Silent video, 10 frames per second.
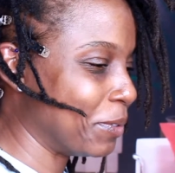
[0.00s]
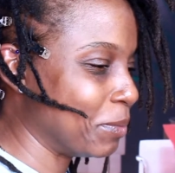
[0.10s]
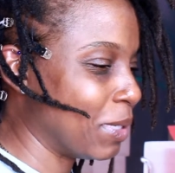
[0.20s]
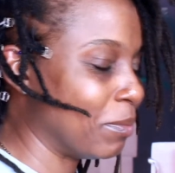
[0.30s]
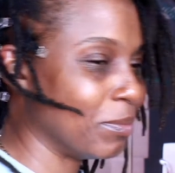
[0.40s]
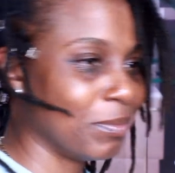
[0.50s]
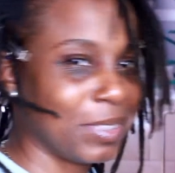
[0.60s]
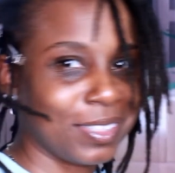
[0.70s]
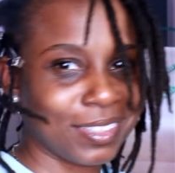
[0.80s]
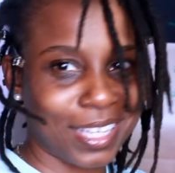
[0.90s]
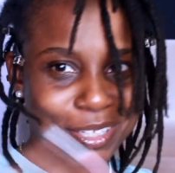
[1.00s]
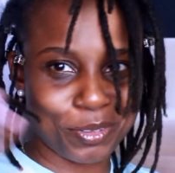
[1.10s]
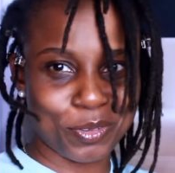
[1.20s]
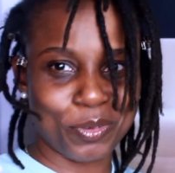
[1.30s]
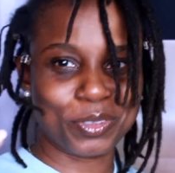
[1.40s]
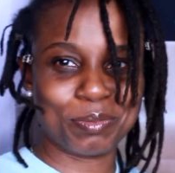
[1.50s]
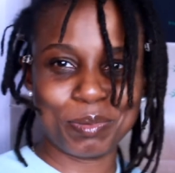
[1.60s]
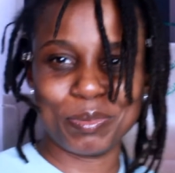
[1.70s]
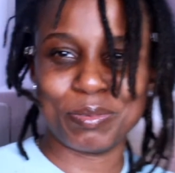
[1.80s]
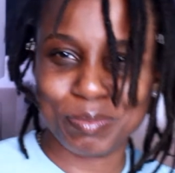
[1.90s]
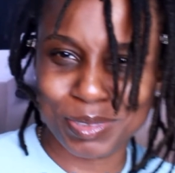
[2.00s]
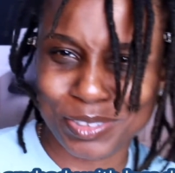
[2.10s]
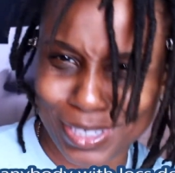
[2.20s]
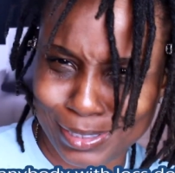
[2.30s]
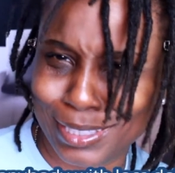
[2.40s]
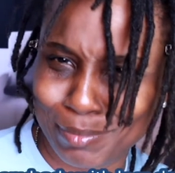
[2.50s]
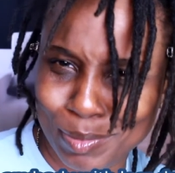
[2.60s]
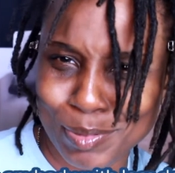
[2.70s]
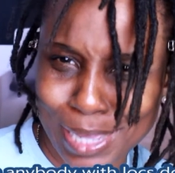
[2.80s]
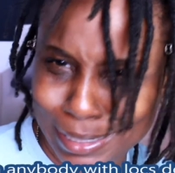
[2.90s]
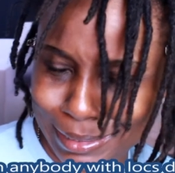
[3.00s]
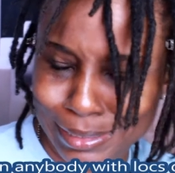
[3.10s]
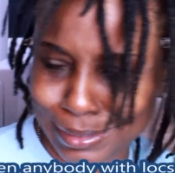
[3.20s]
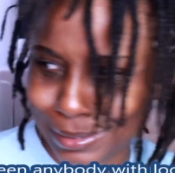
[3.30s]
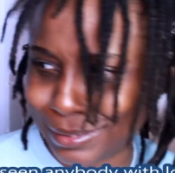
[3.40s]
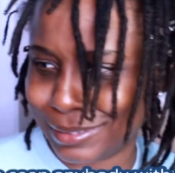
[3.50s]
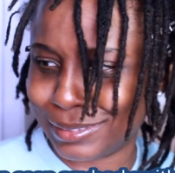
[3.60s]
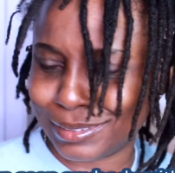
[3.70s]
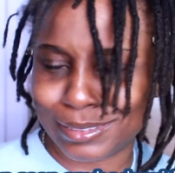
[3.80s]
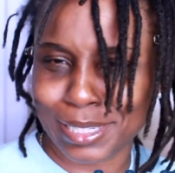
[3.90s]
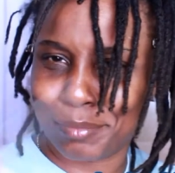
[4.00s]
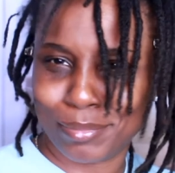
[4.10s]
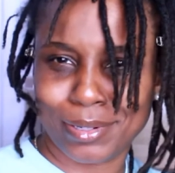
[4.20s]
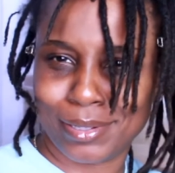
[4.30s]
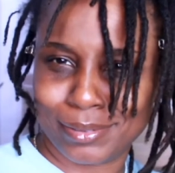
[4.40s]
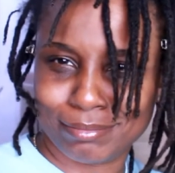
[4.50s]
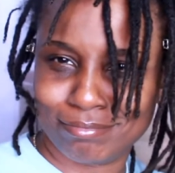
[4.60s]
um, I mean, like you know, because people be trying to take people ideas, and it's just like, bruh,